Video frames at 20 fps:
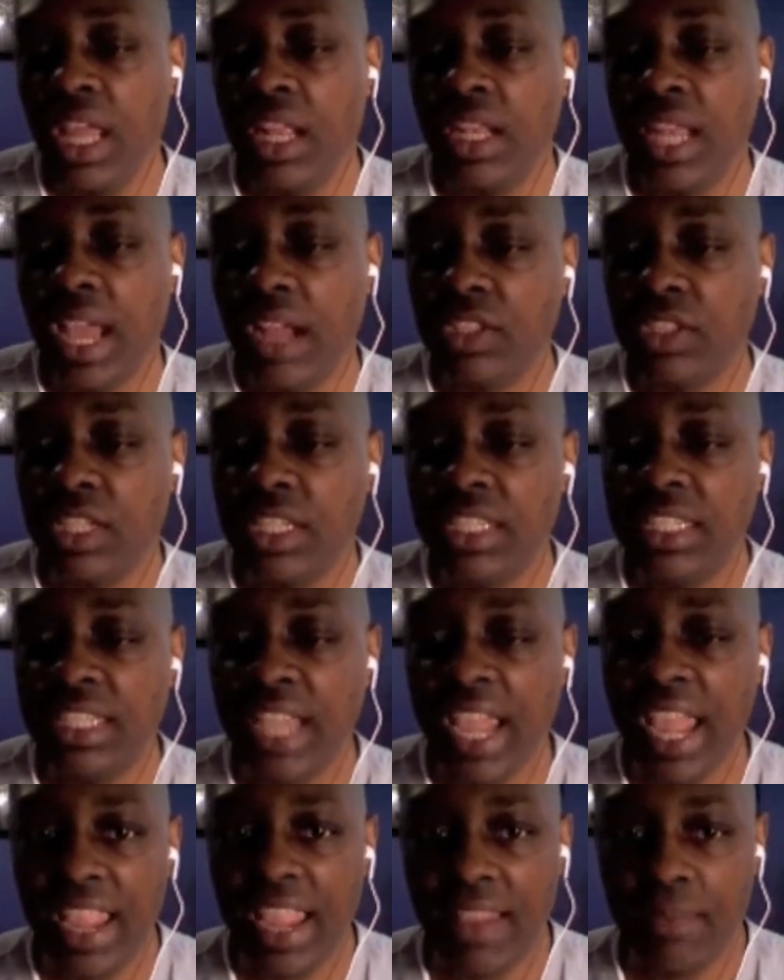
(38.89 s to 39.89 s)
Now
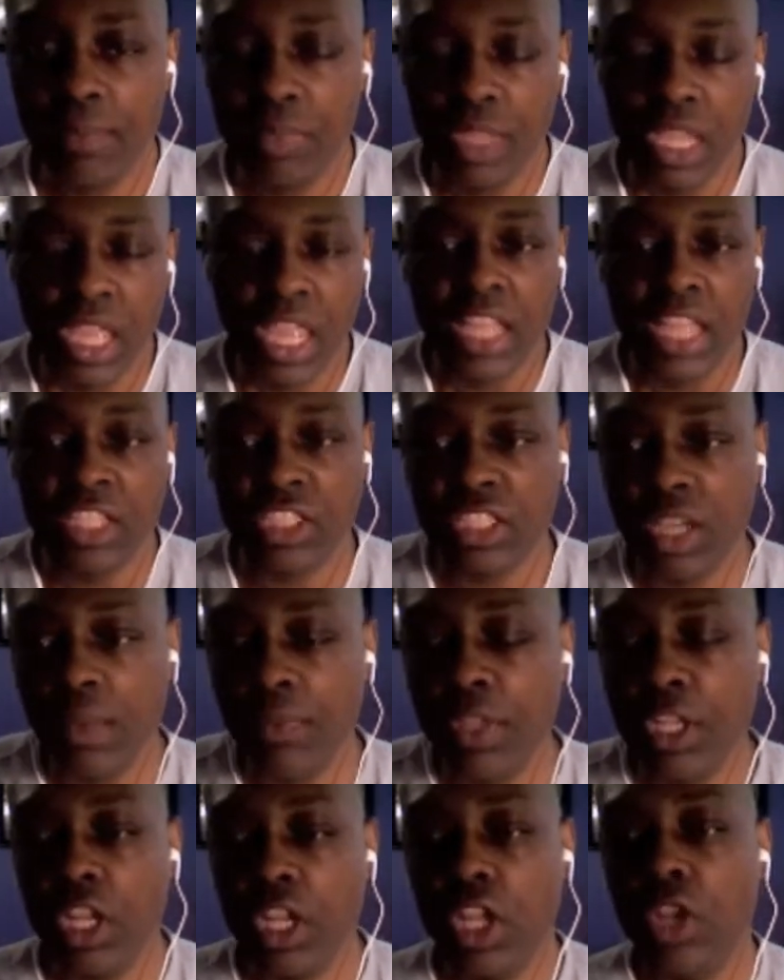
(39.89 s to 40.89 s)
today, is
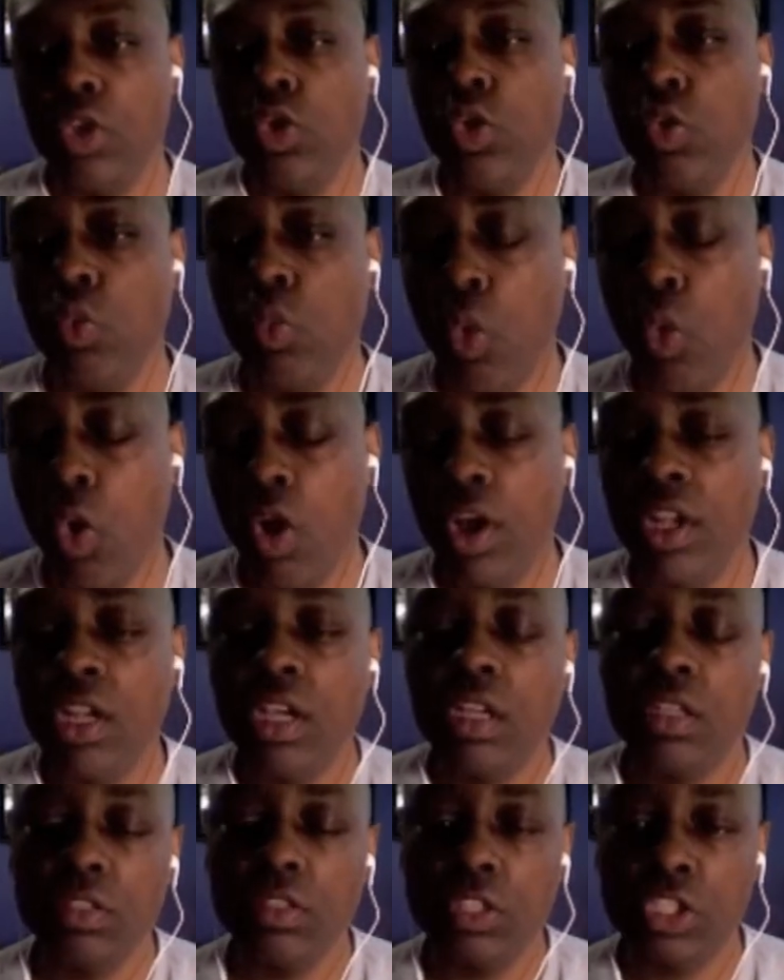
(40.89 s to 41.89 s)
something that you want
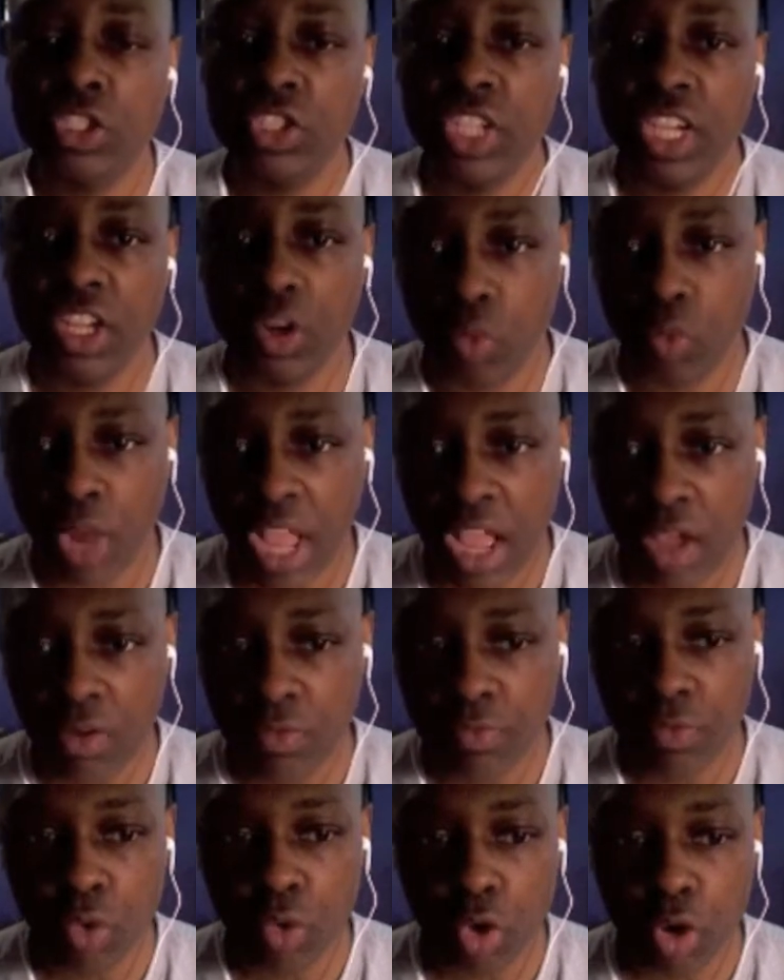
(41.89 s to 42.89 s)
to stick
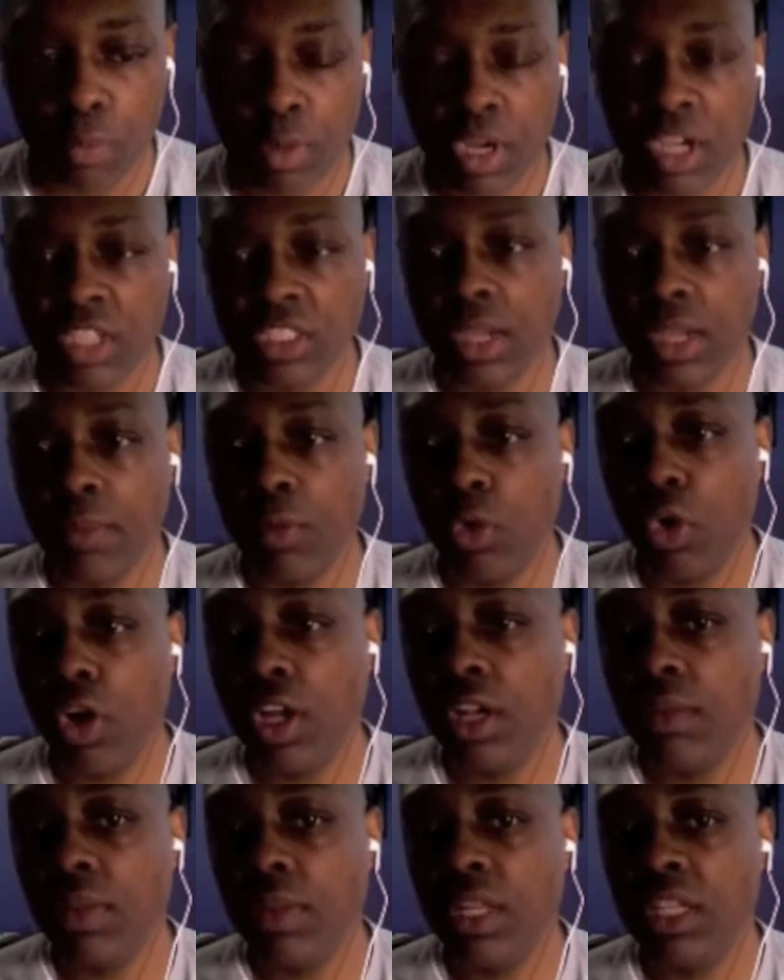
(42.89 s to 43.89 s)
around for because I'm
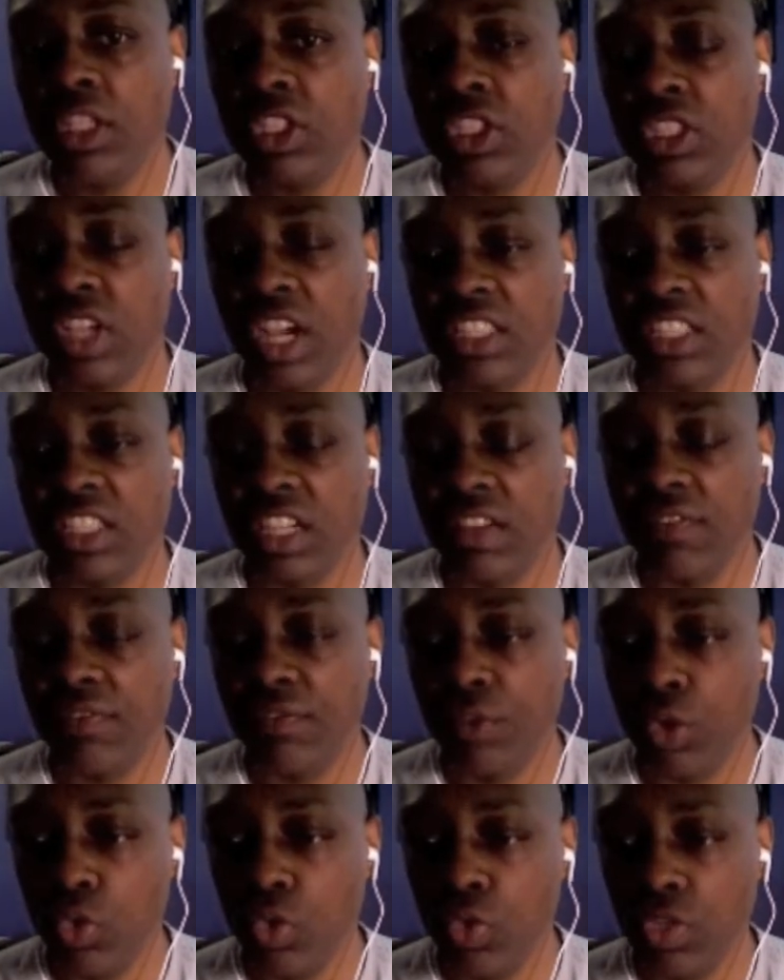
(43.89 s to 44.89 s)
going to be discussing
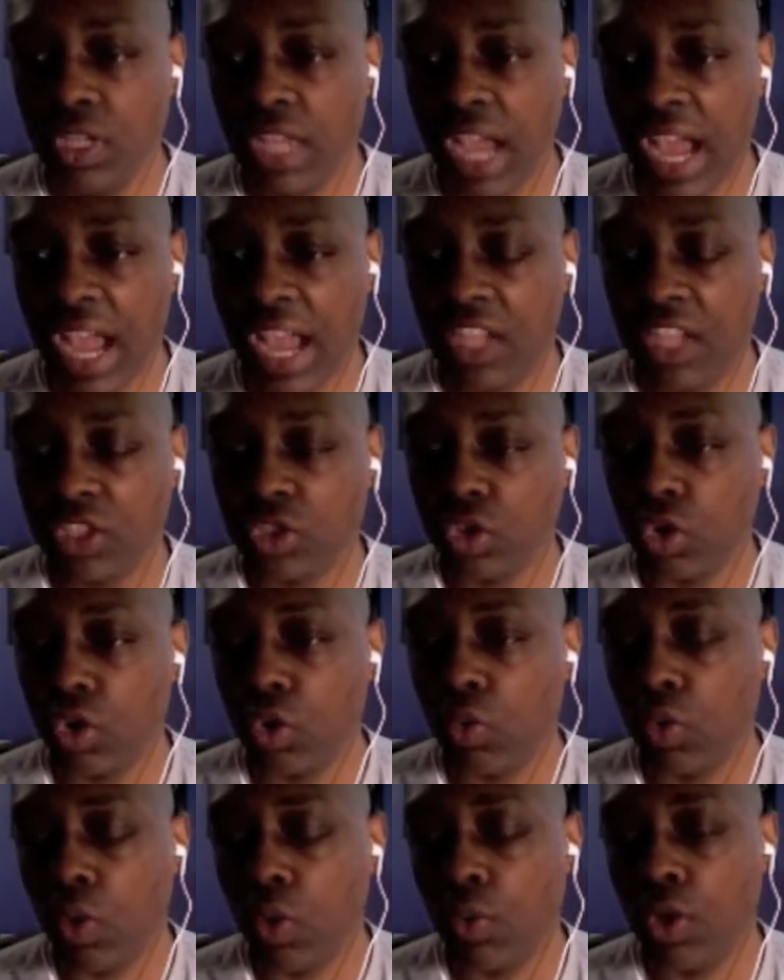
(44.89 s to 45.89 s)
food dyes
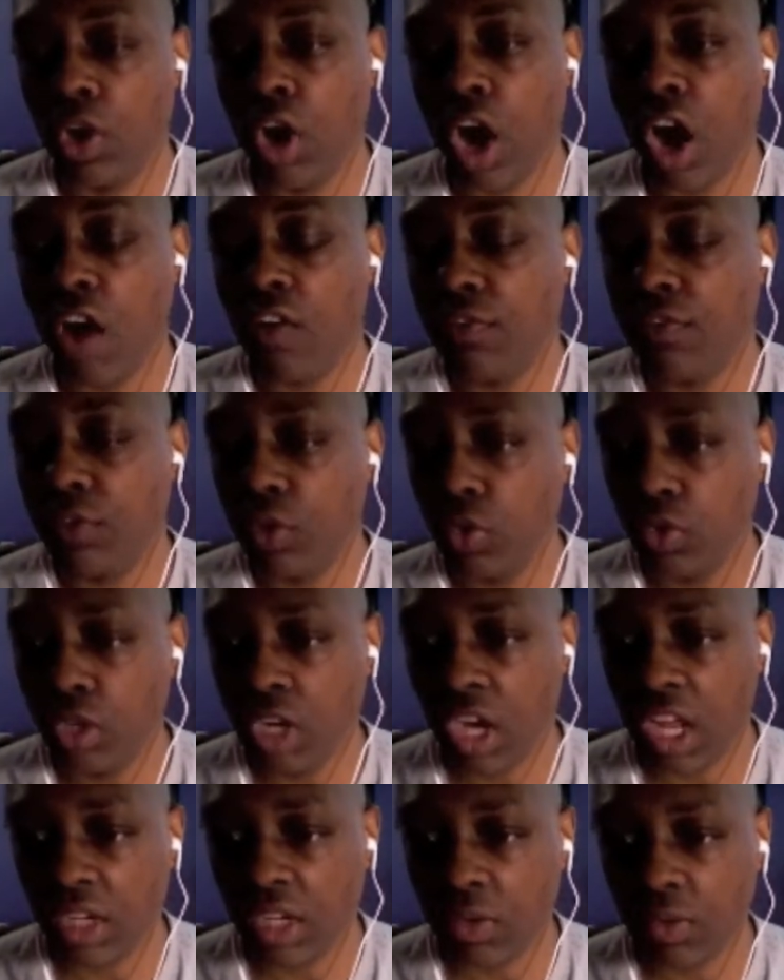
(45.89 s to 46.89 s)
or what we call food
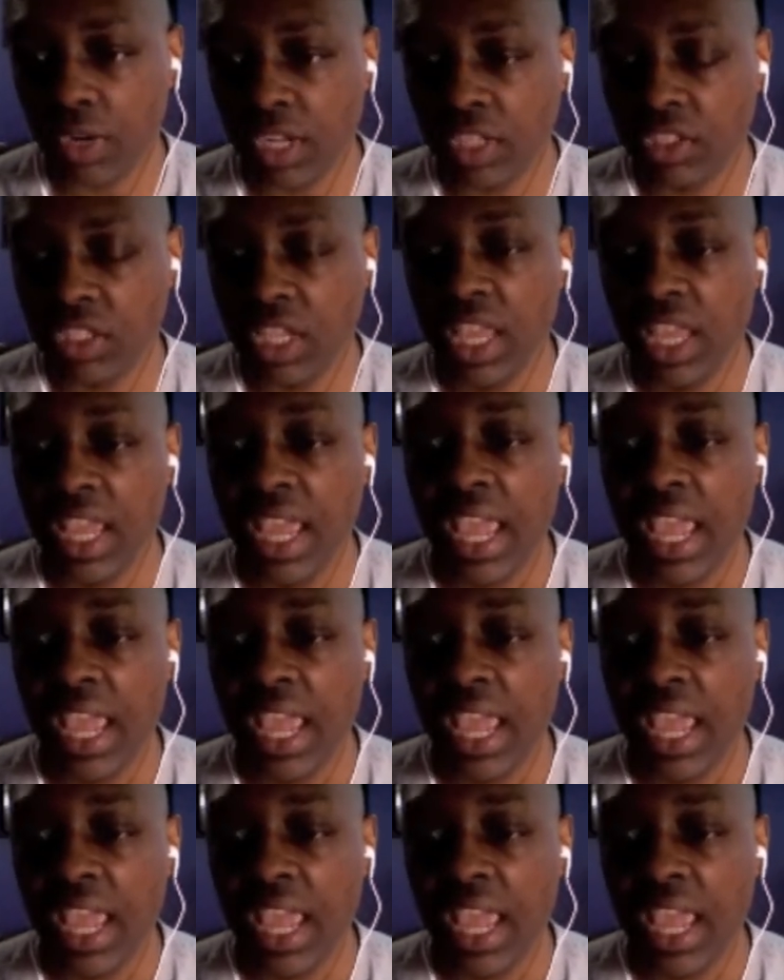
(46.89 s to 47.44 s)
colorings.